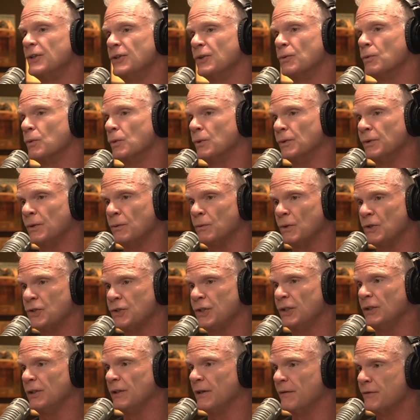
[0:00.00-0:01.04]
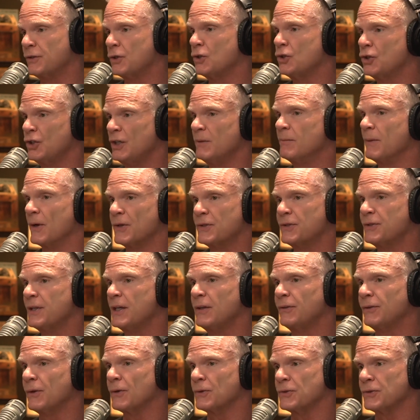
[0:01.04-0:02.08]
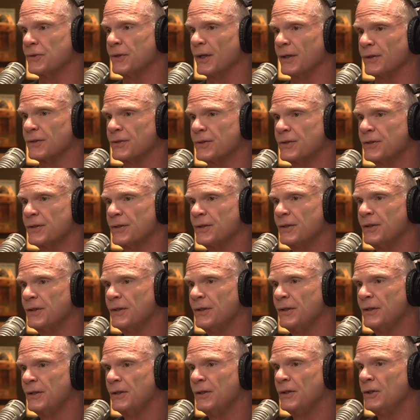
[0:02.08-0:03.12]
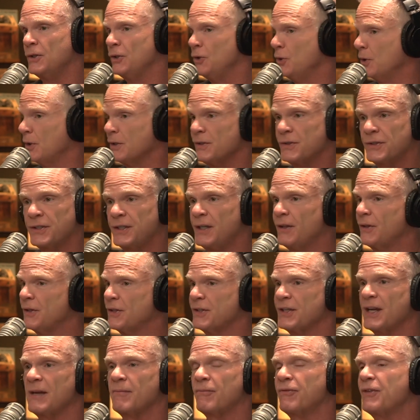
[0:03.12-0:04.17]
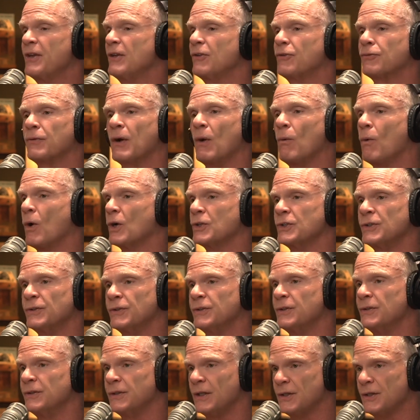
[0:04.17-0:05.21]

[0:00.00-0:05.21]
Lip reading: in the world in which she lives, she must think those things. You can see the same thing throughout Washington,